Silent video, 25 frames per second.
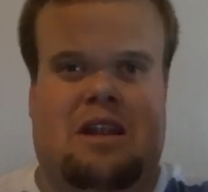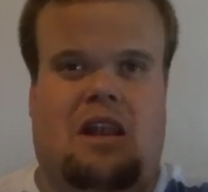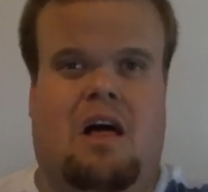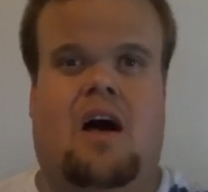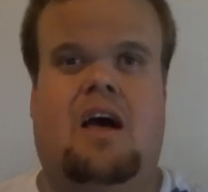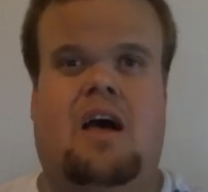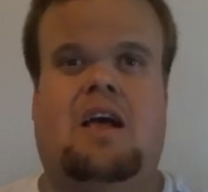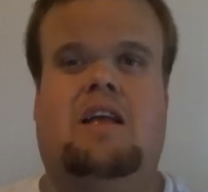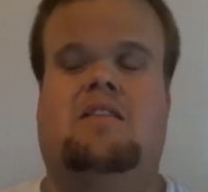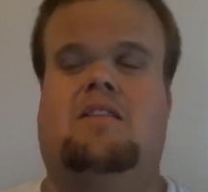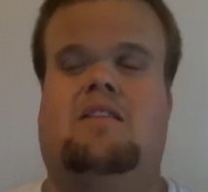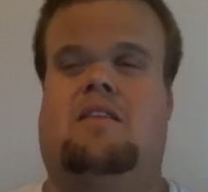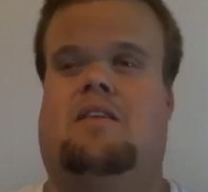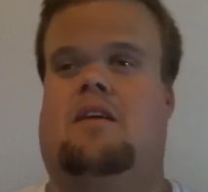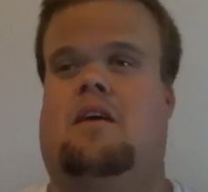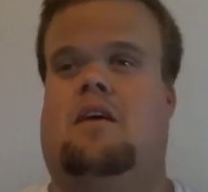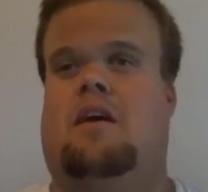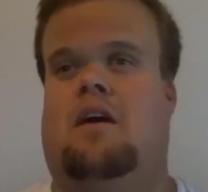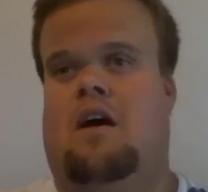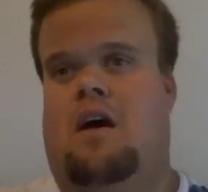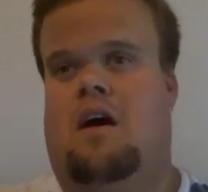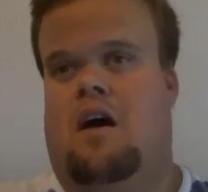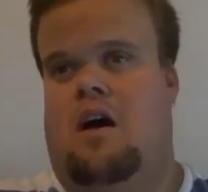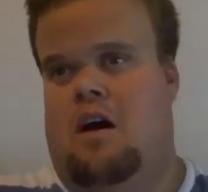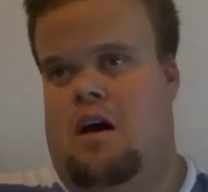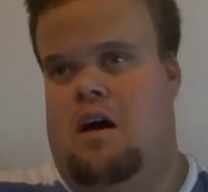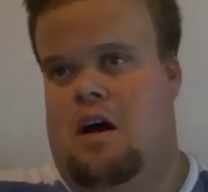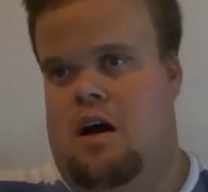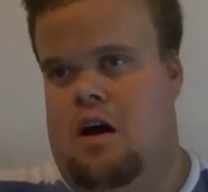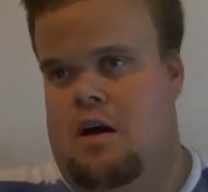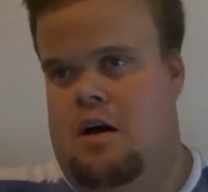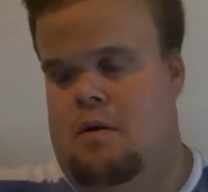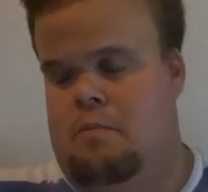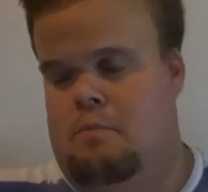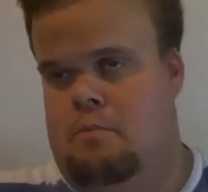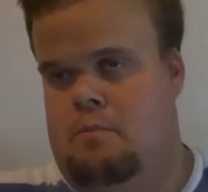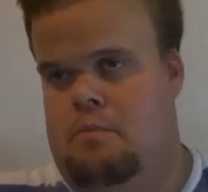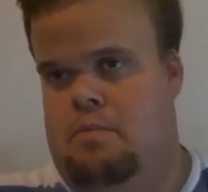Lions,
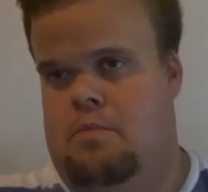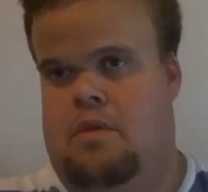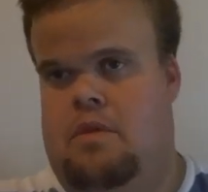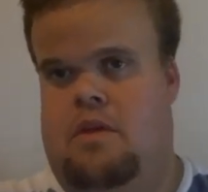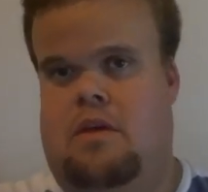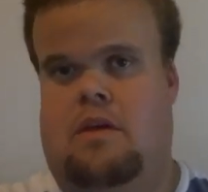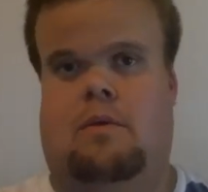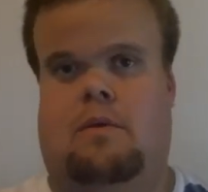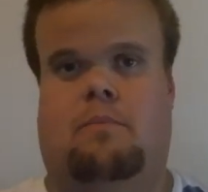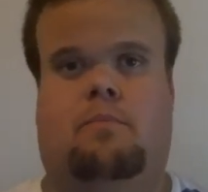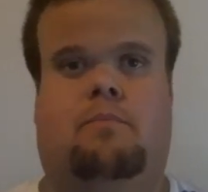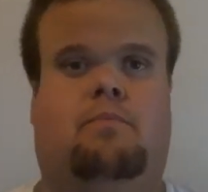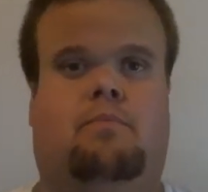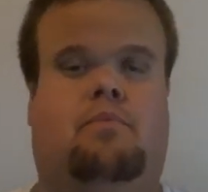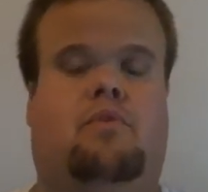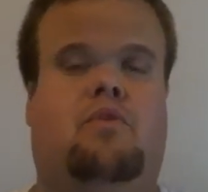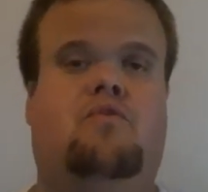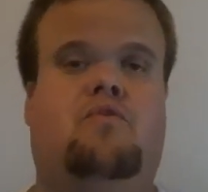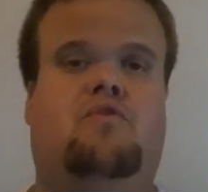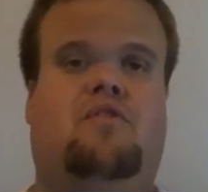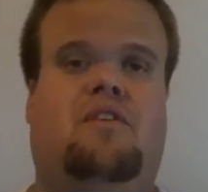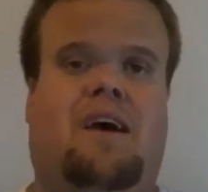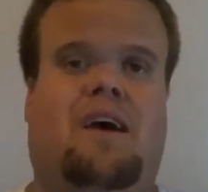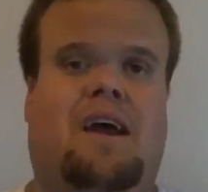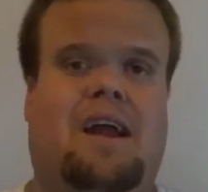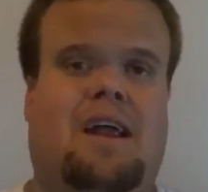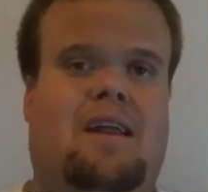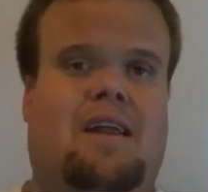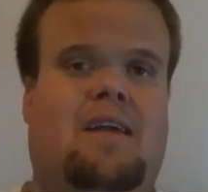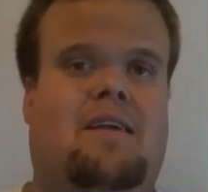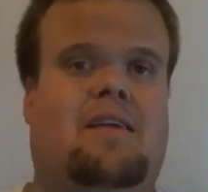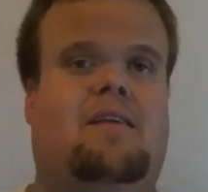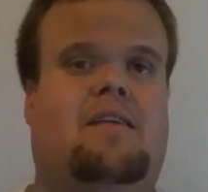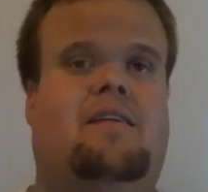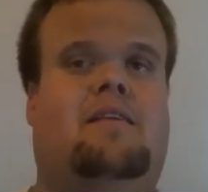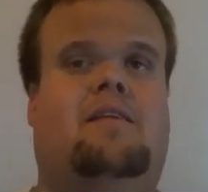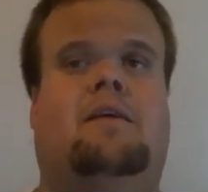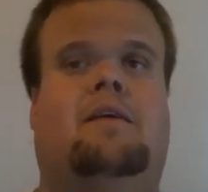the
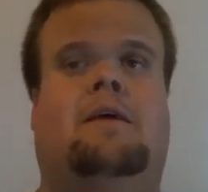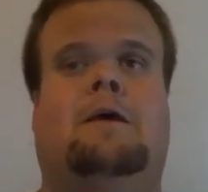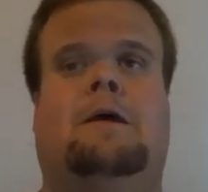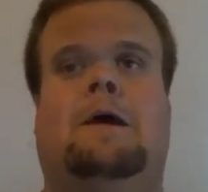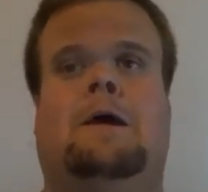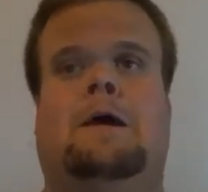Crusaders,